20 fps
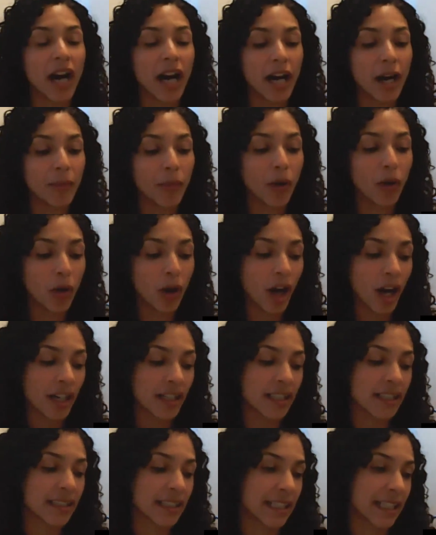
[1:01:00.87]

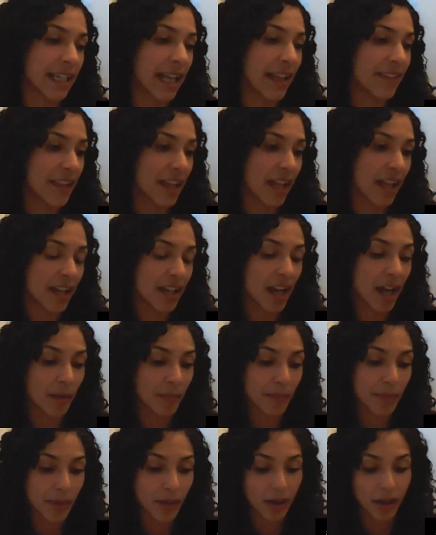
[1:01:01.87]
wholeheartedly at the
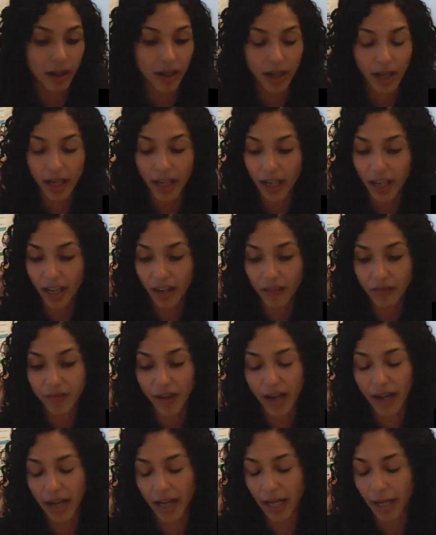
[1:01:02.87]
number of
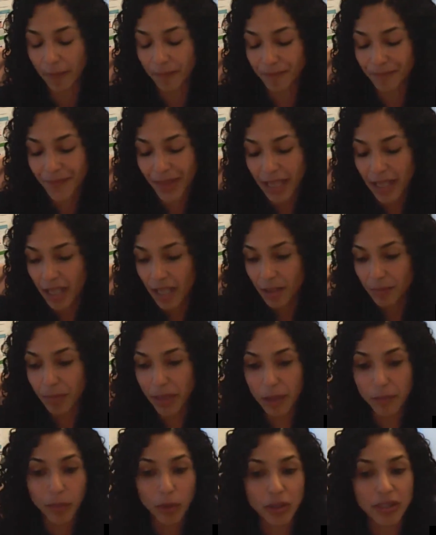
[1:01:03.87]

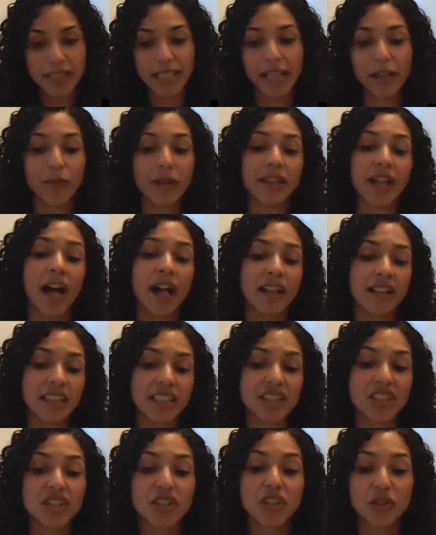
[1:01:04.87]
people, say, with
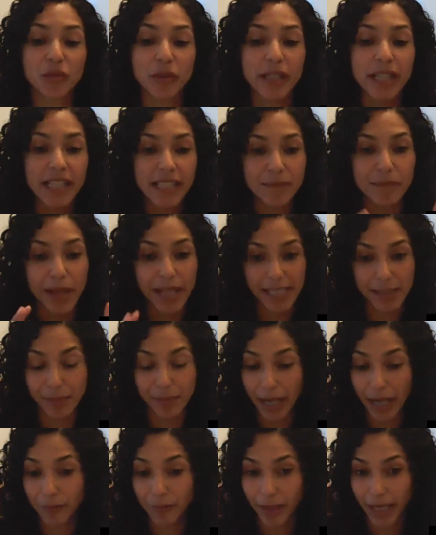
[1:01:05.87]
college degrees based
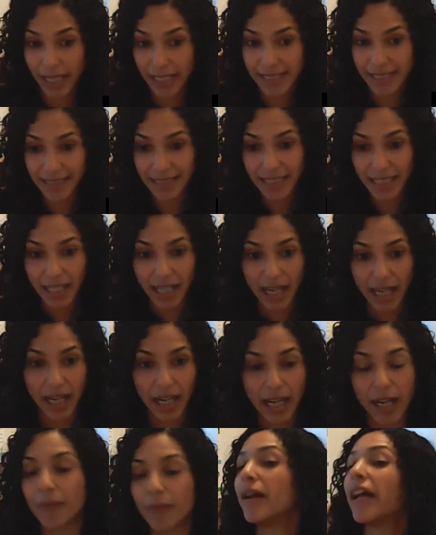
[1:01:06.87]
by race,
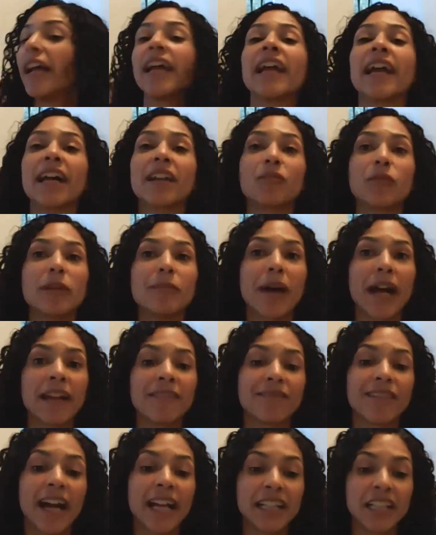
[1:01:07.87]
and we
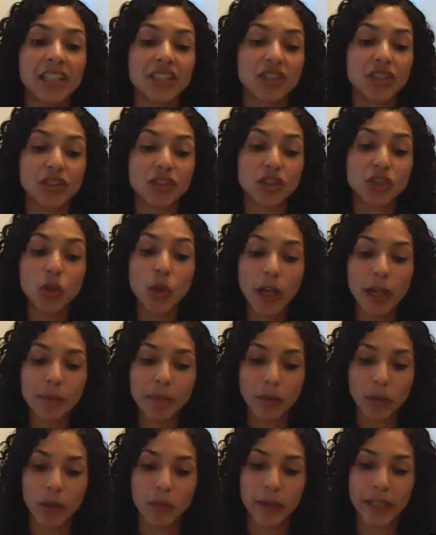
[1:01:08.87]
might find it short,
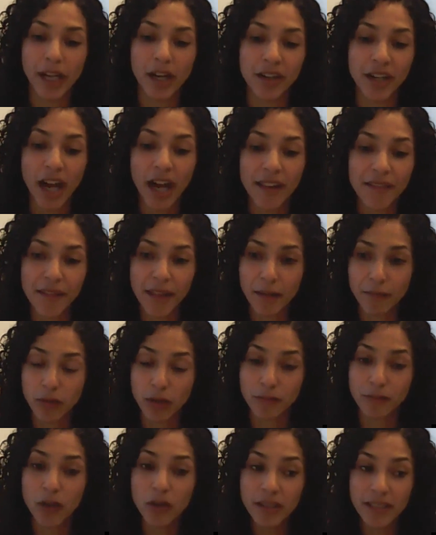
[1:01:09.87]
but what we are not
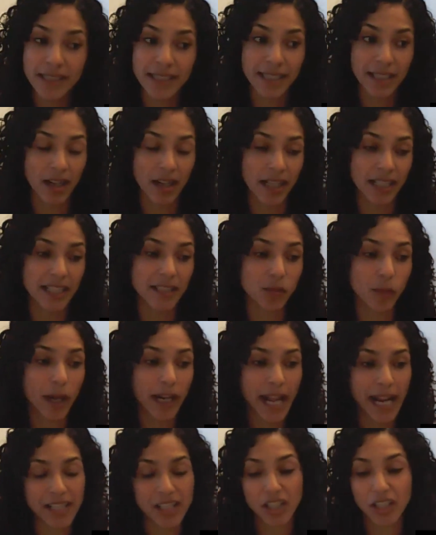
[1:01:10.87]
therefore focusing on is what
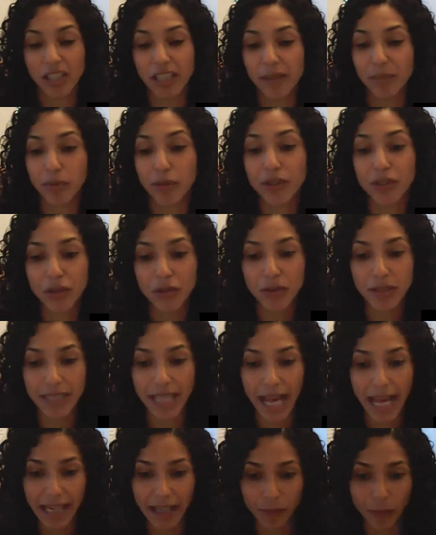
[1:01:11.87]
actually produced
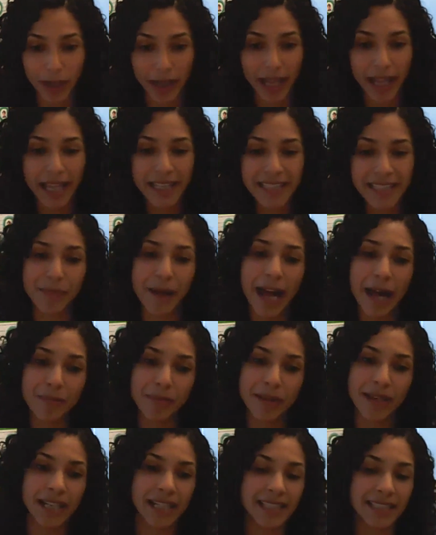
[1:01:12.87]
that. And what ends up
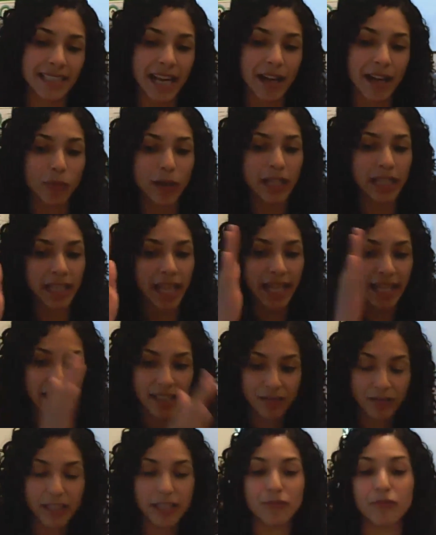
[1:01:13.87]
happening is that we
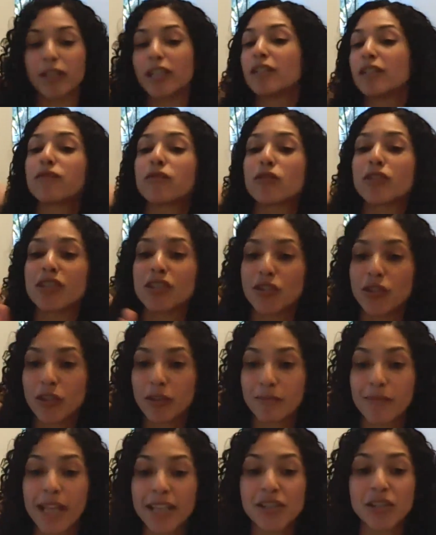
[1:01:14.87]
negatively reinforce
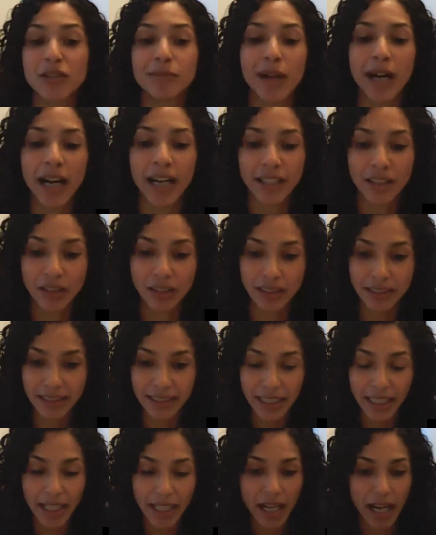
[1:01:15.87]
certain mental models
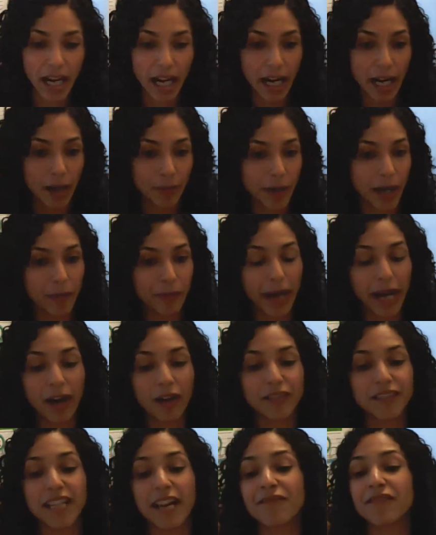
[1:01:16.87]

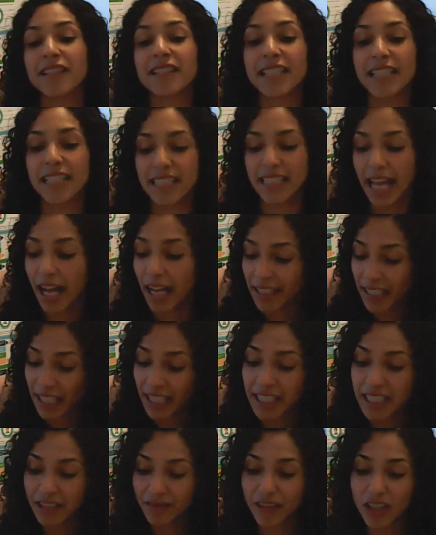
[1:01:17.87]
about deficits at the
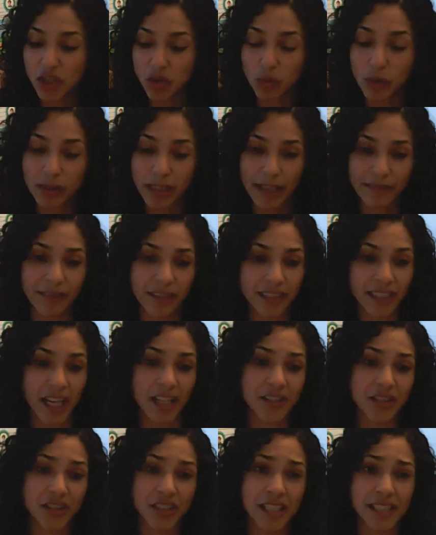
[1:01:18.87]
individual level, and
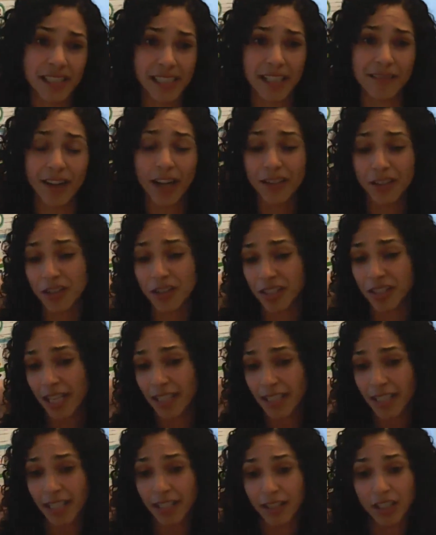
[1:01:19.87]
instead of
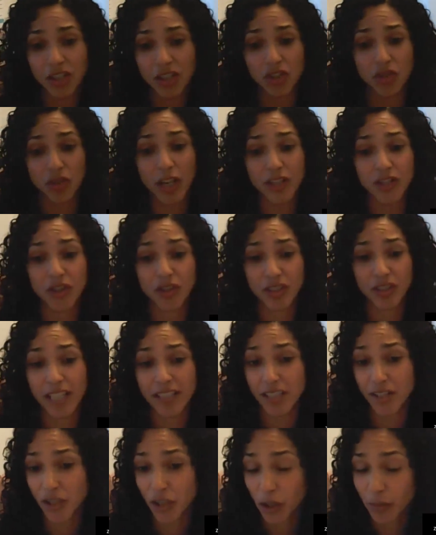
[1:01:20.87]
understanding the structures that
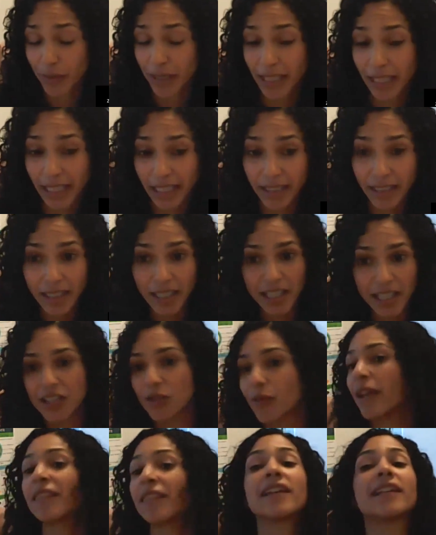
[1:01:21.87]
determine it.
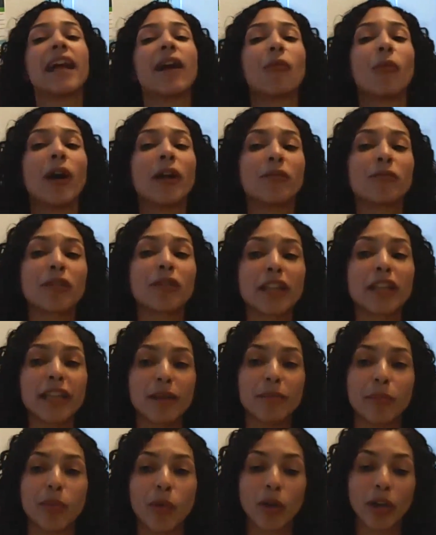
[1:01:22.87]
So I think that one really
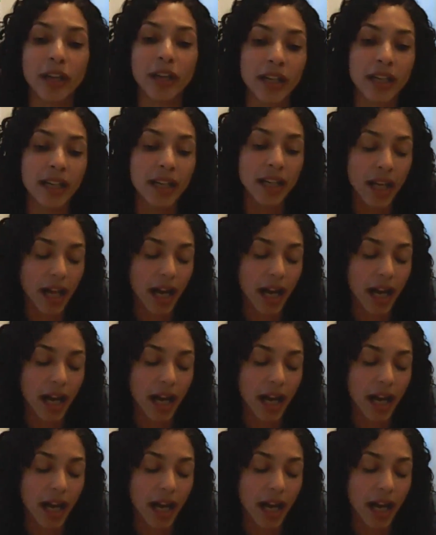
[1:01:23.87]
important